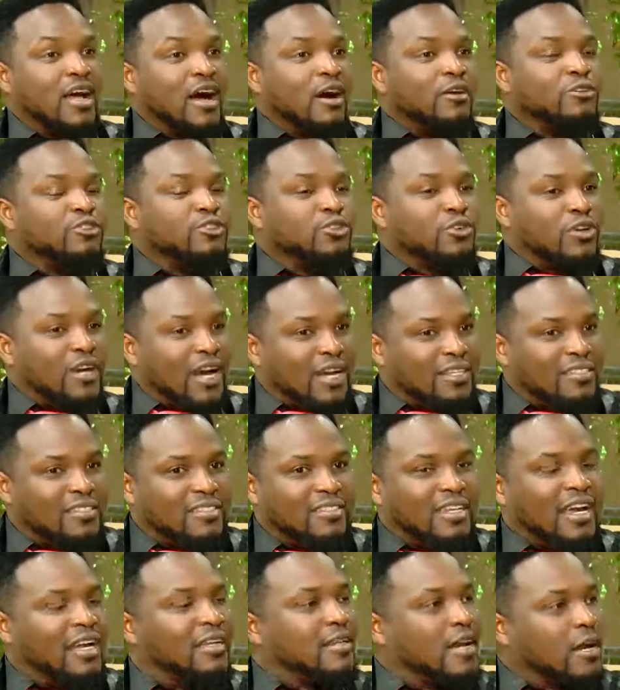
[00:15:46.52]
How do you cast
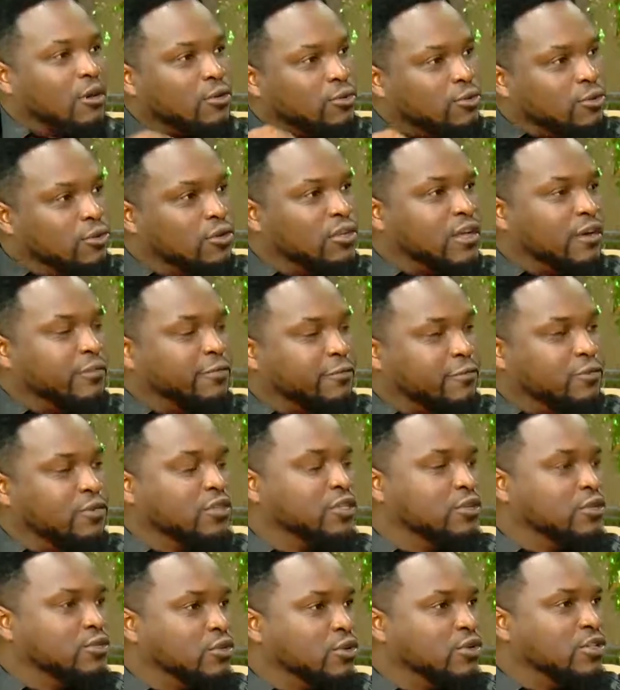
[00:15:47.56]
a fully
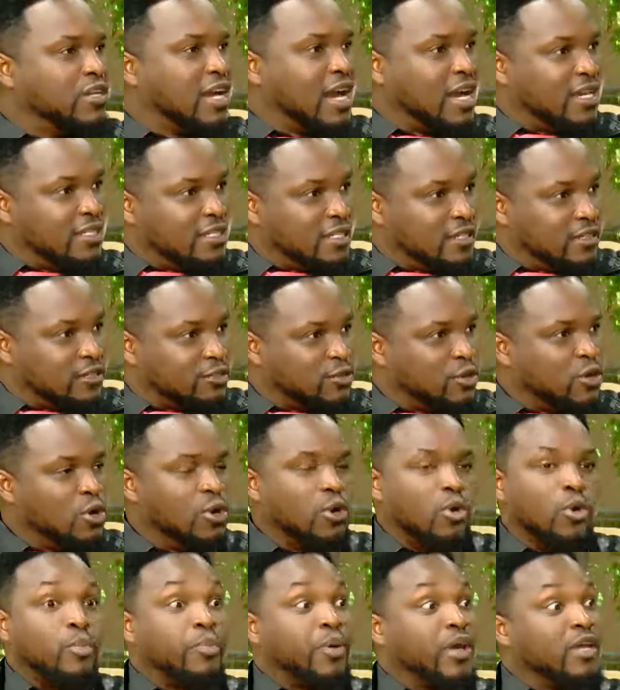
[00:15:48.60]
grown adult
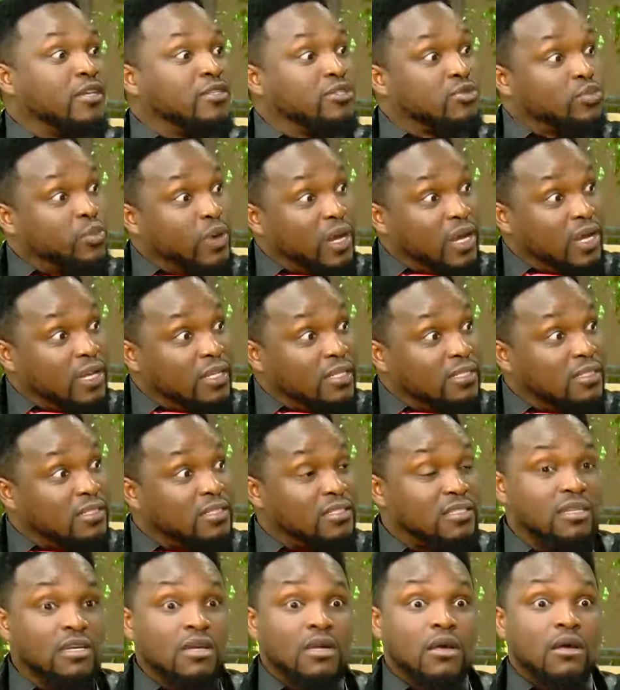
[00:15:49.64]
who pays
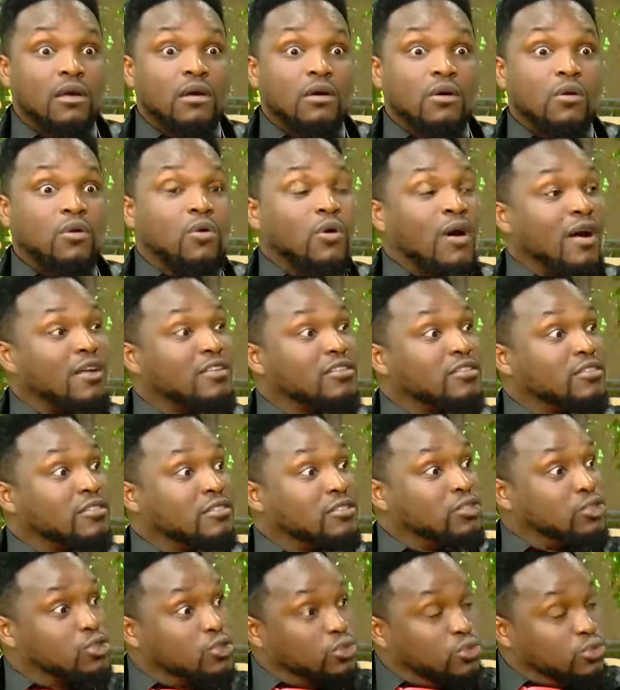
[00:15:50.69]
rent, who has
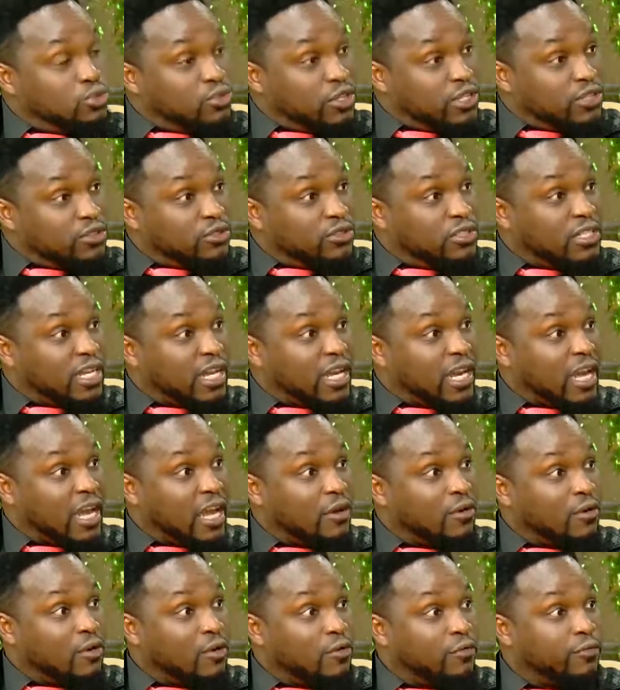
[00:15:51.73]
children to take
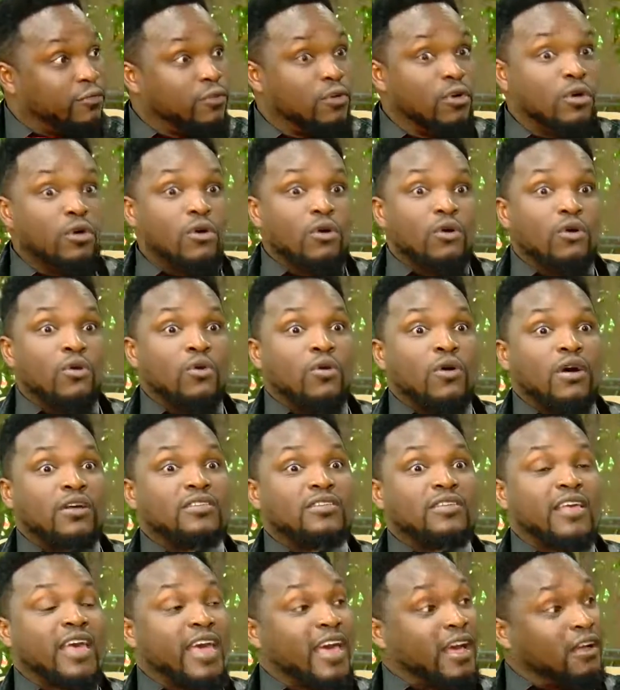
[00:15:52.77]
care of, who has
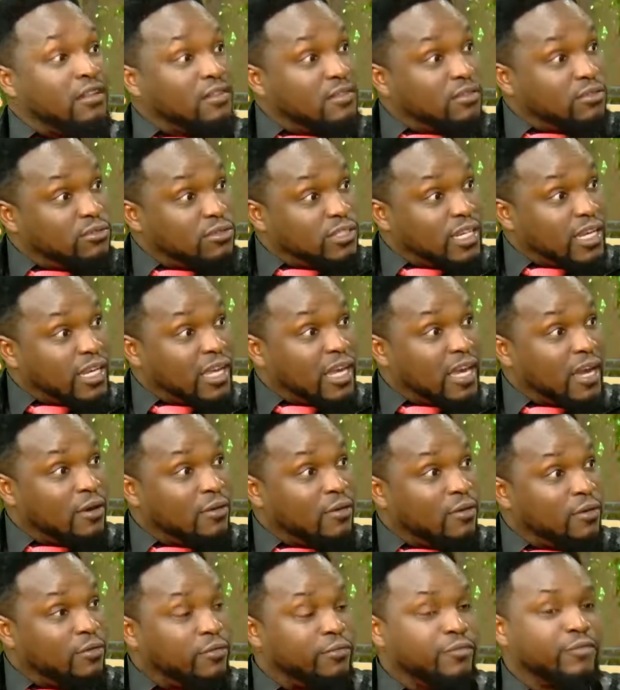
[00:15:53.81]
health to take care
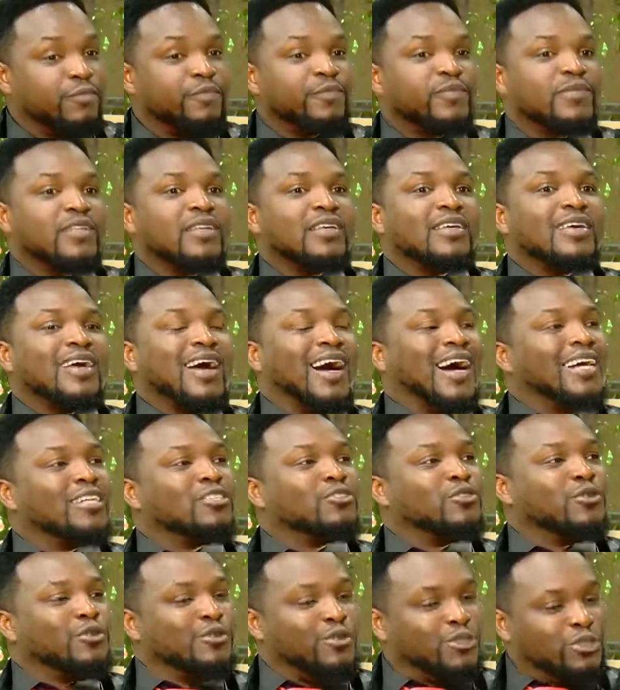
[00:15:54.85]
of, and
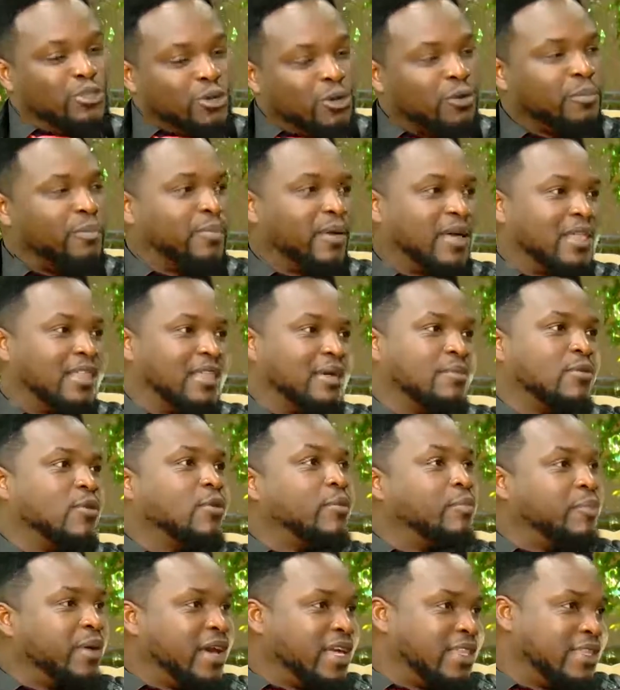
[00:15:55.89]
you don't pay them or
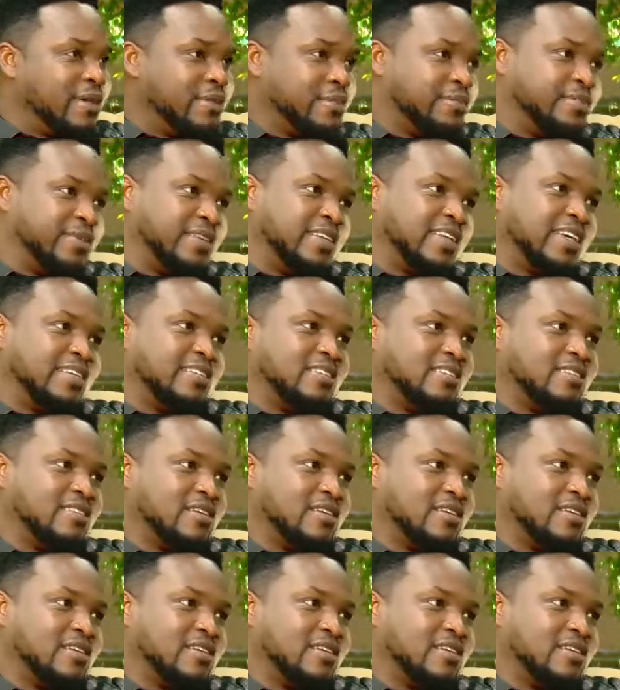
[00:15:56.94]
pay them peanuts?